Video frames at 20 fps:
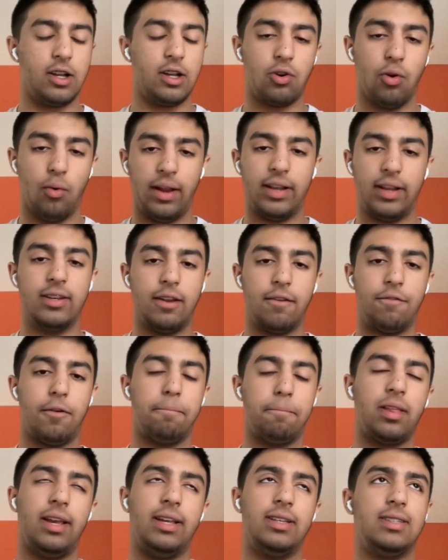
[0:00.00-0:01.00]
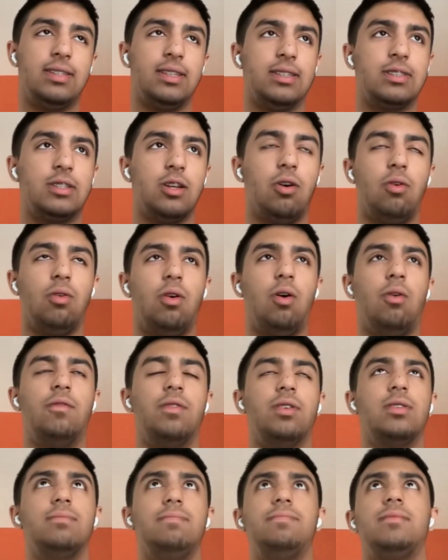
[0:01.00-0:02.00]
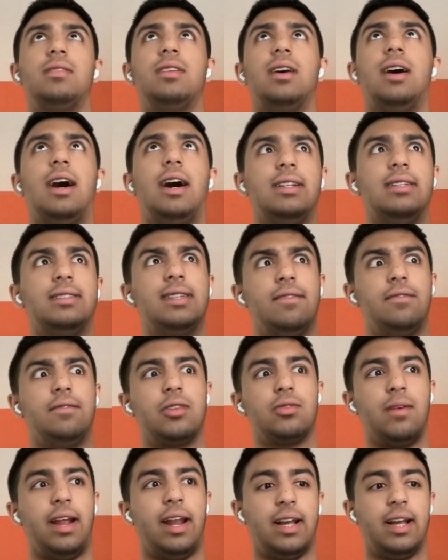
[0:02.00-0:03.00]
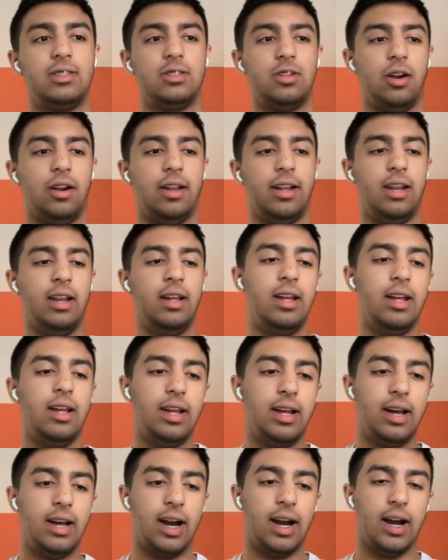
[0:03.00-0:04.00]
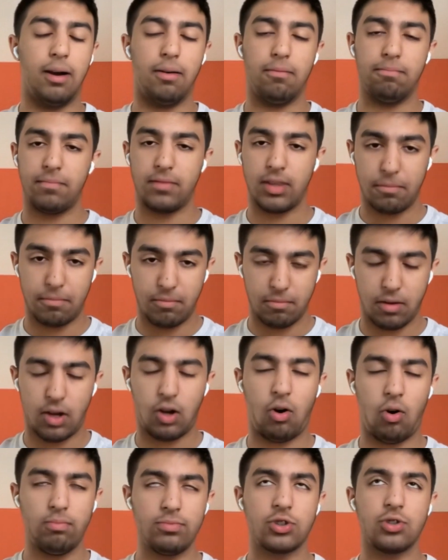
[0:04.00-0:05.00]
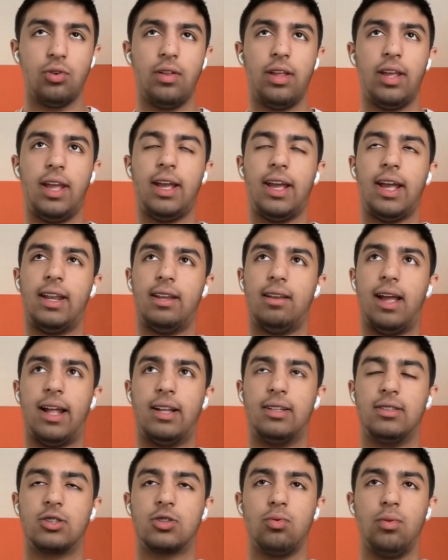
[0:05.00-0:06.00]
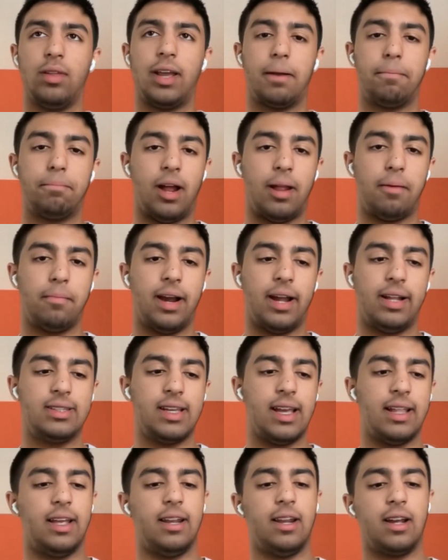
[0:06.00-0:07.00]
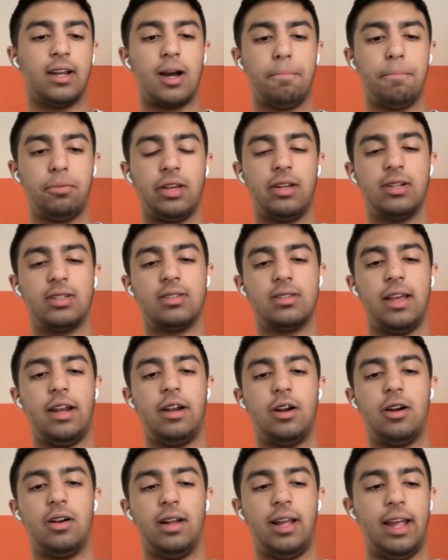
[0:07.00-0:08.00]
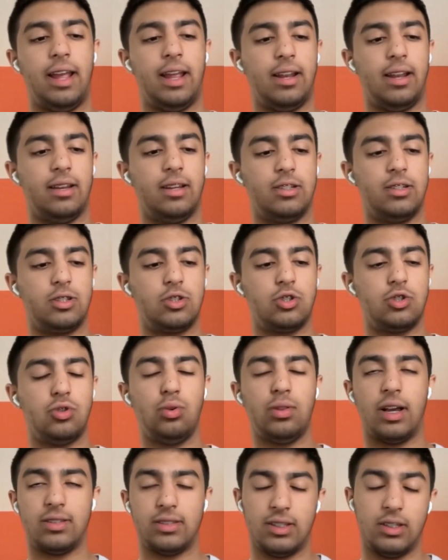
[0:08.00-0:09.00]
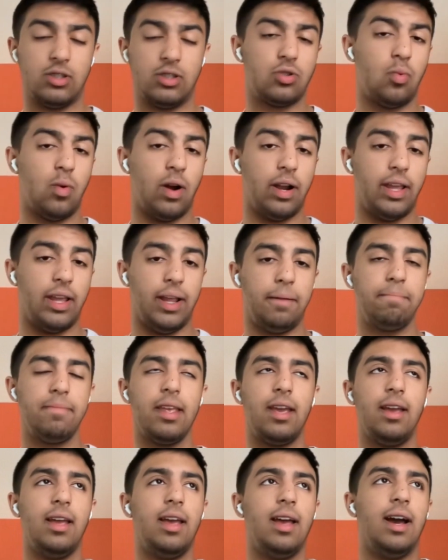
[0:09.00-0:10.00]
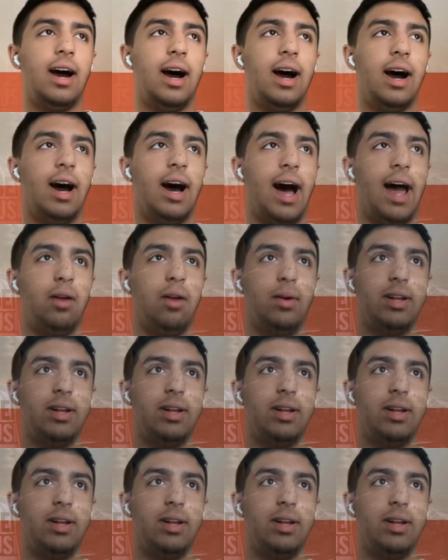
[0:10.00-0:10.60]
going to different places. So over in seventh grade, I started uh, homeschooling and schooling at Bright Minds. And then a couple years later in 2020, I